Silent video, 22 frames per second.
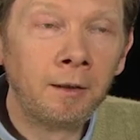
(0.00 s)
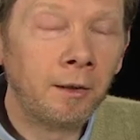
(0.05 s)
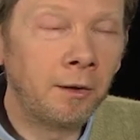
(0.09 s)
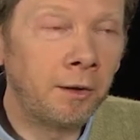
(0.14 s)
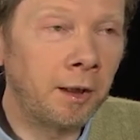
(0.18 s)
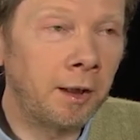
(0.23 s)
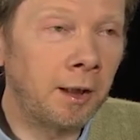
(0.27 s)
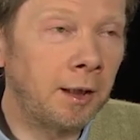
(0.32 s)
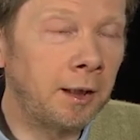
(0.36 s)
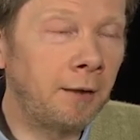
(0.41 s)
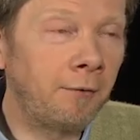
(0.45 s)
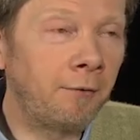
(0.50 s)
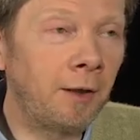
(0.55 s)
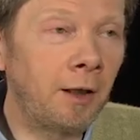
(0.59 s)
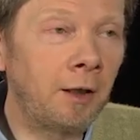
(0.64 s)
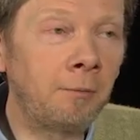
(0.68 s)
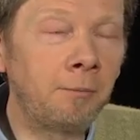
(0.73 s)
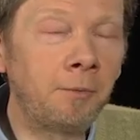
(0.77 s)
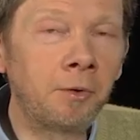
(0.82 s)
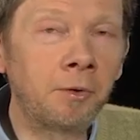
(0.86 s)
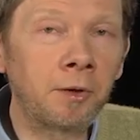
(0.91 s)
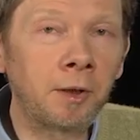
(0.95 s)
Then I
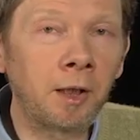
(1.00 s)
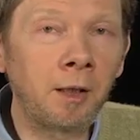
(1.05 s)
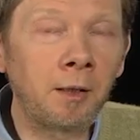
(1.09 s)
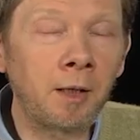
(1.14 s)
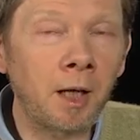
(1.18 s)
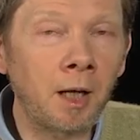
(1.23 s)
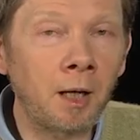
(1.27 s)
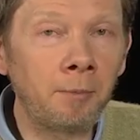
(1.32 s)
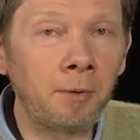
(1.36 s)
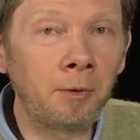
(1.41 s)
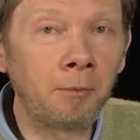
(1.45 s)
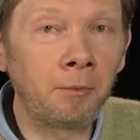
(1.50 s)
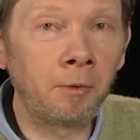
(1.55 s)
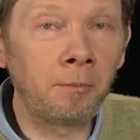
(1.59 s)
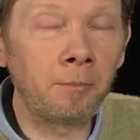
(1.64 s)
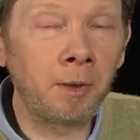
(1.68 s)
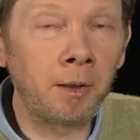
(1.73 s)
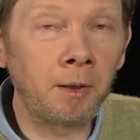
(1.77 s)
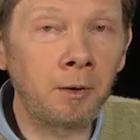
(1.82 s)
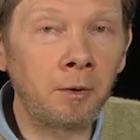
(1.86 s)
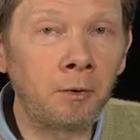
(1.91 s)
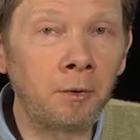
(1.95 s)
developed the same habit with
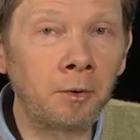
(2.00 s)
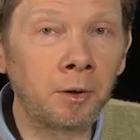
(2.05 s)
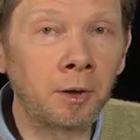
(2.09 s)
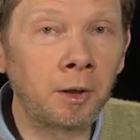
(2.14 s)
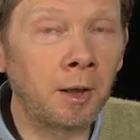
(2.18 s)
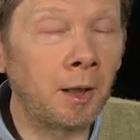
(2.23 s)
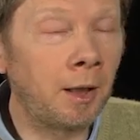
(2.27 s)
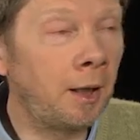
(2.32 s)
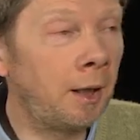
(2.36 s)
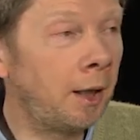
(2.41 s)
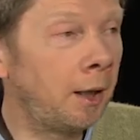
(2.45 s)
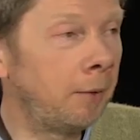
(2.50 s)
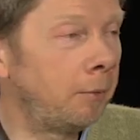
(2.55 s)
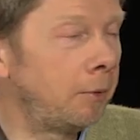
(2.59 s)
my old car.